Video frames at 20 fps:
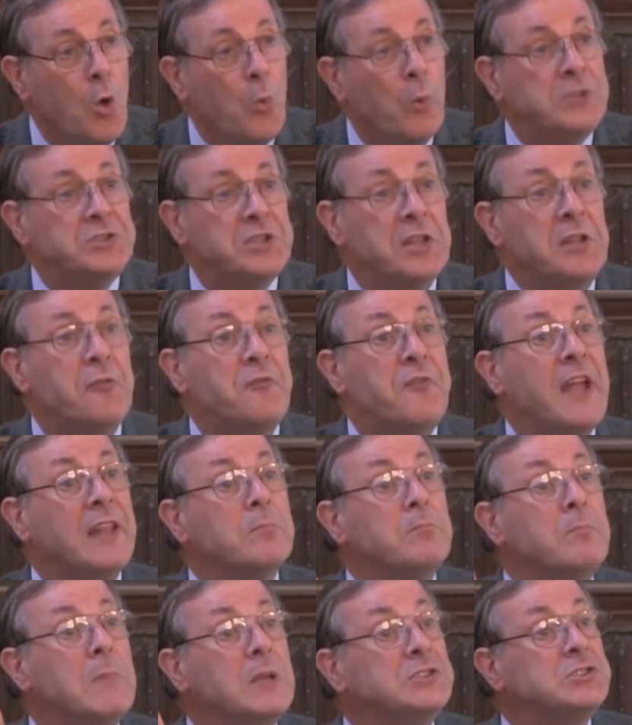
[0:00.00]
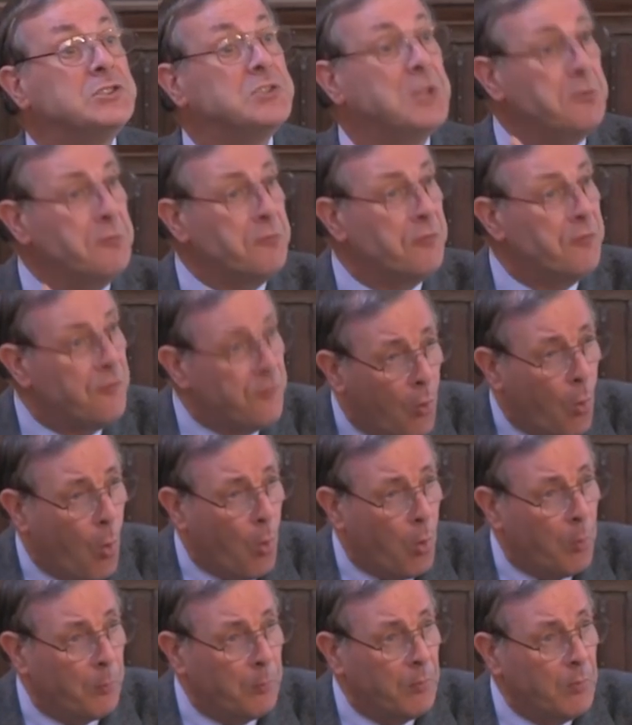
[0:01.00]
which in effect must
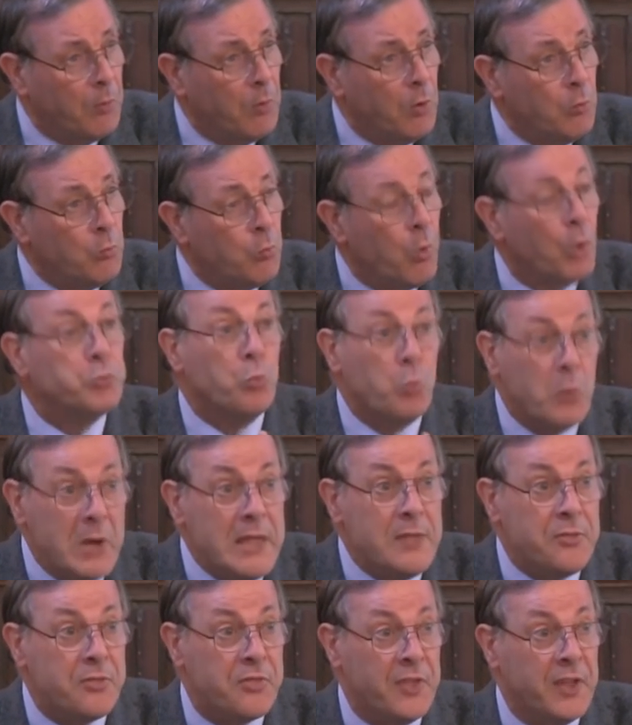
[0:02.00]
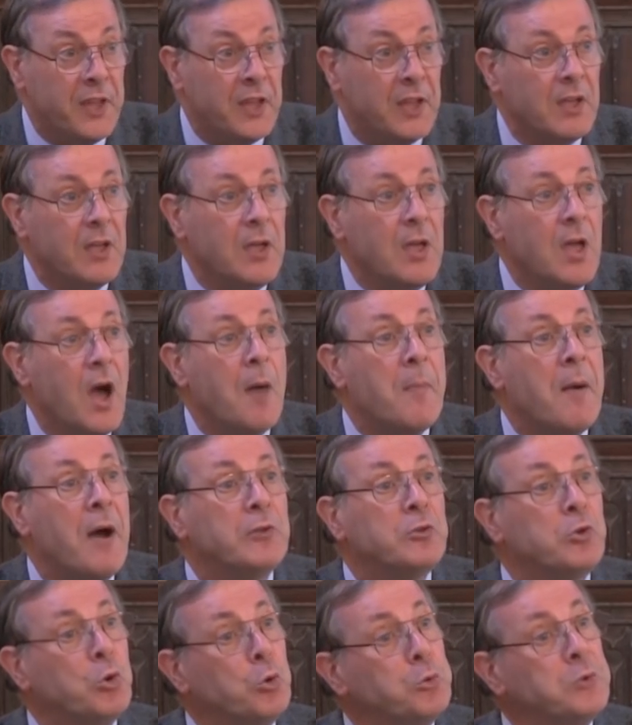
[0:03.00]
inform what we think
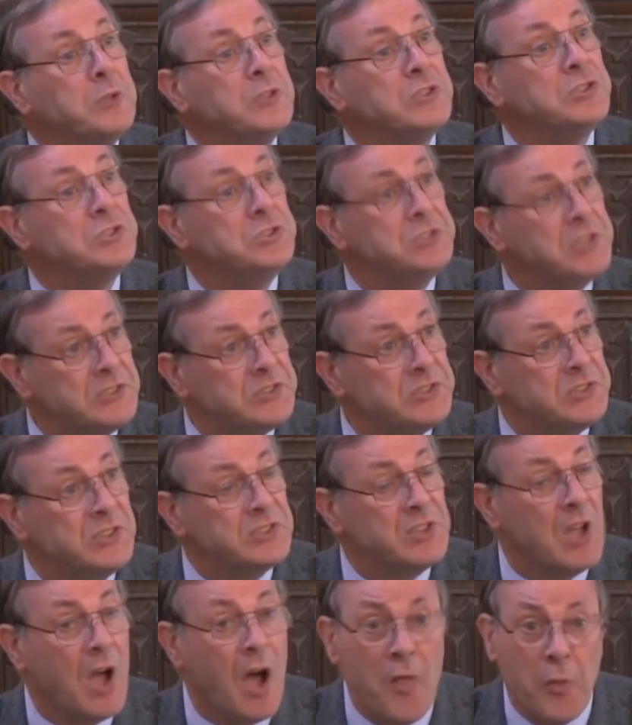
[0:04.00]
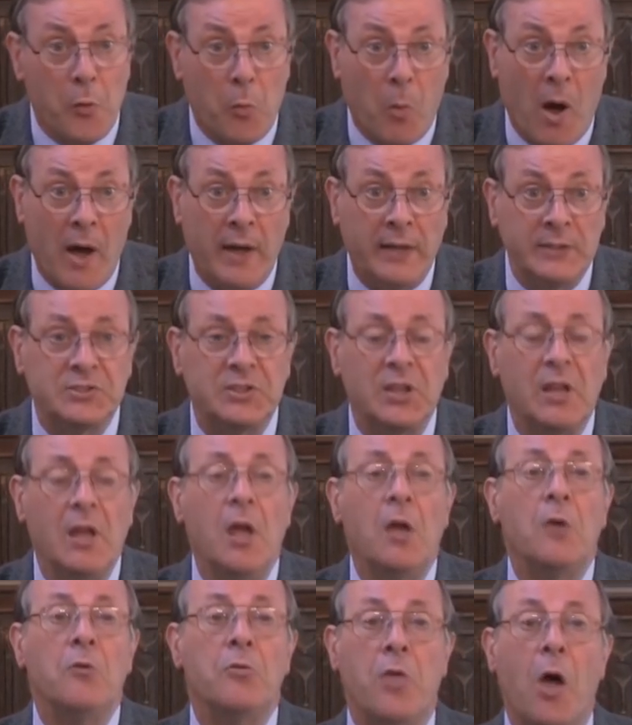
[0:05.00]
about goodness and justice. Otherwise,
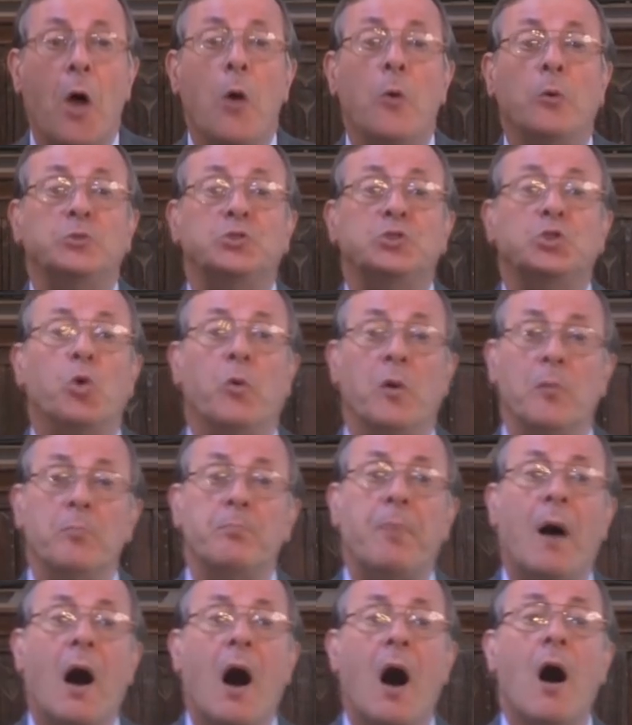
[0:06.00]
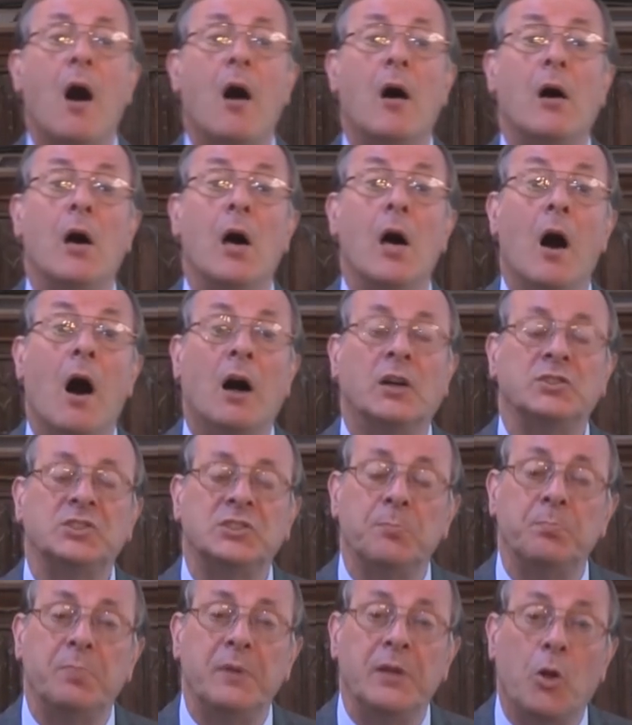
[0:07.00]
those who are in power are
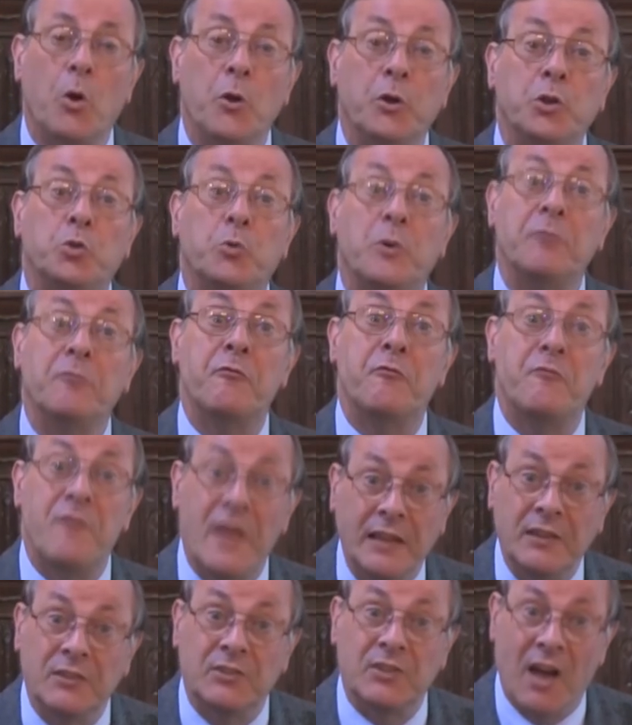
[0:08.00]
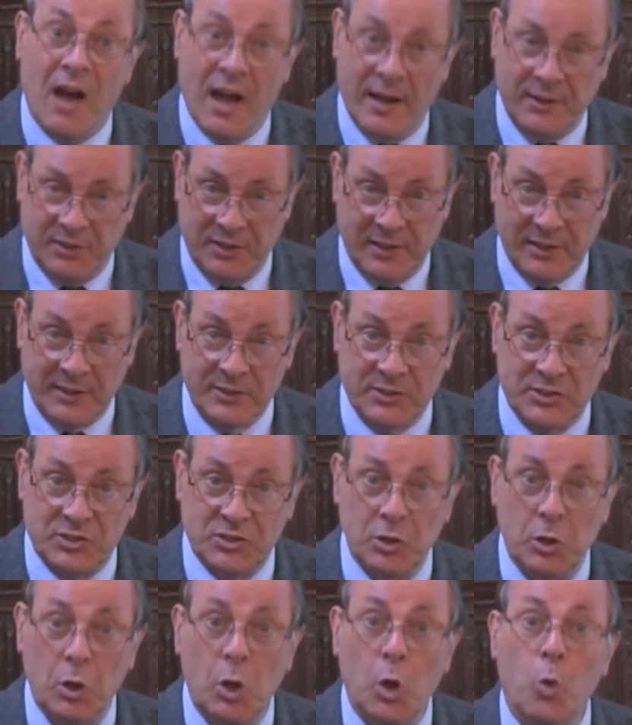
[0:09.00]
simply going to invent
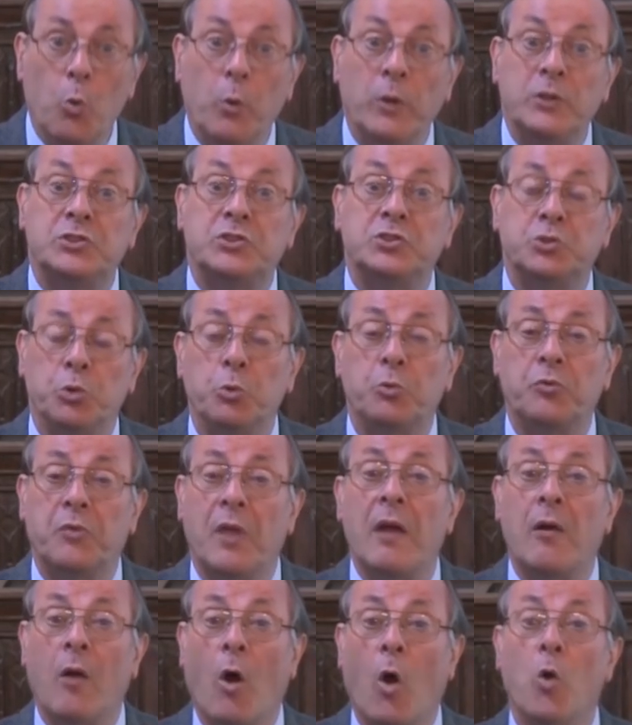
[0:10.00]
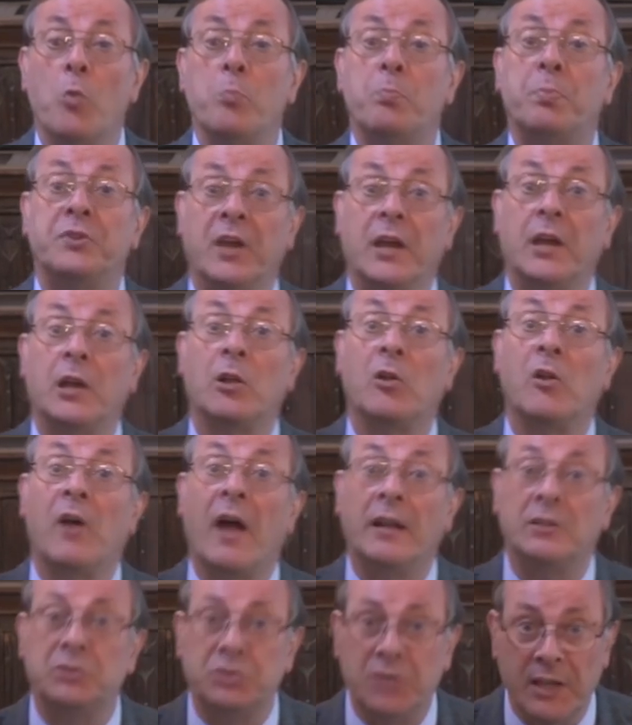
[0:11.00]
ideas which suit their own
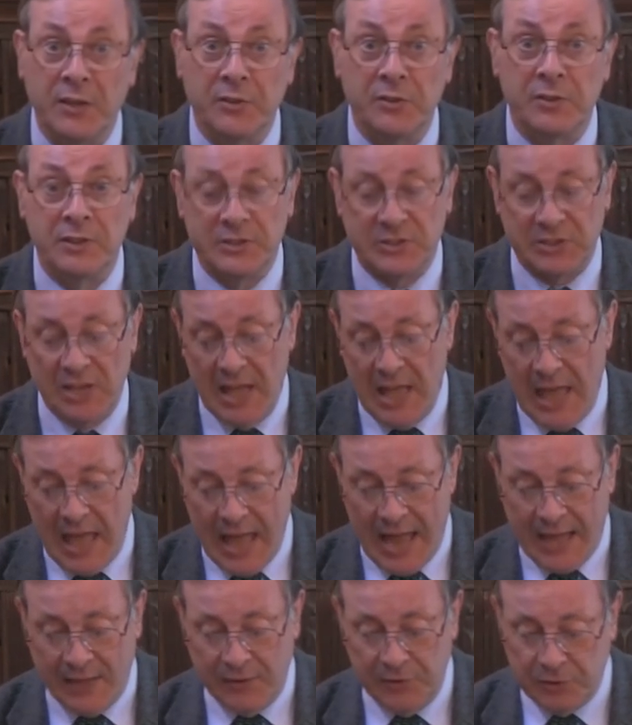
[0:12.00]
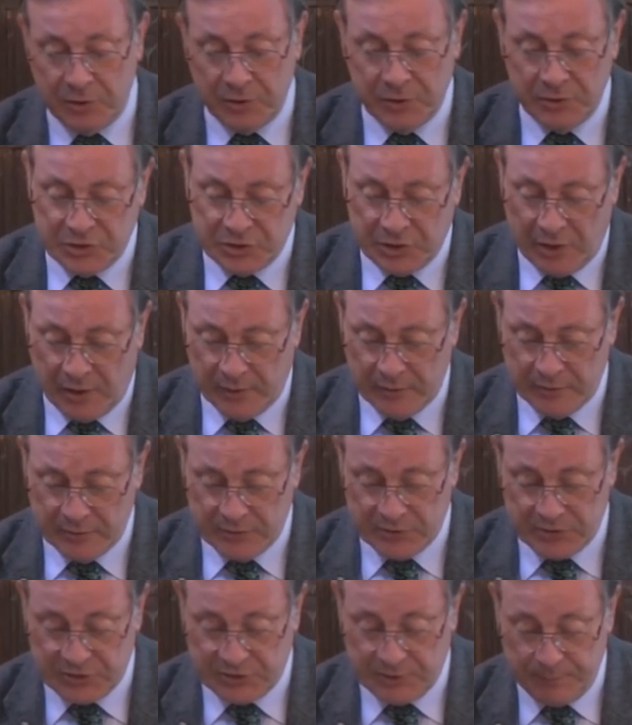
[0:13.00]
particular agendas and
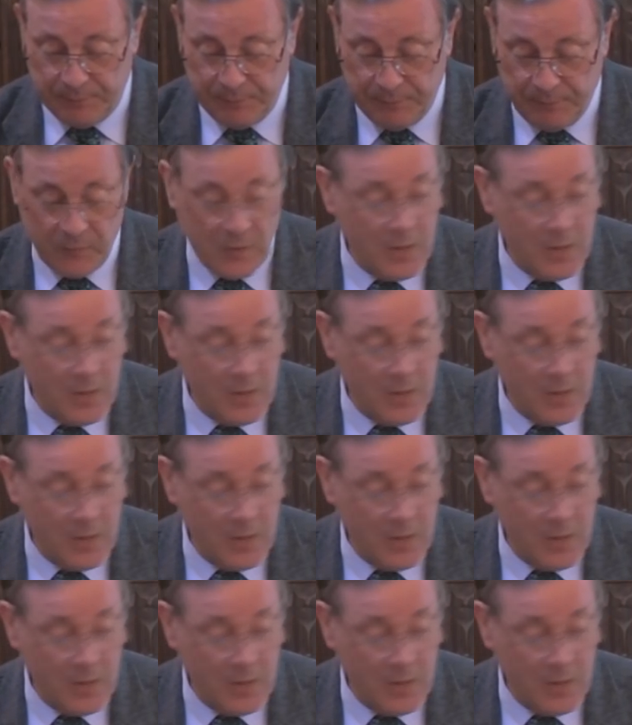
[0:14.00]
concerns.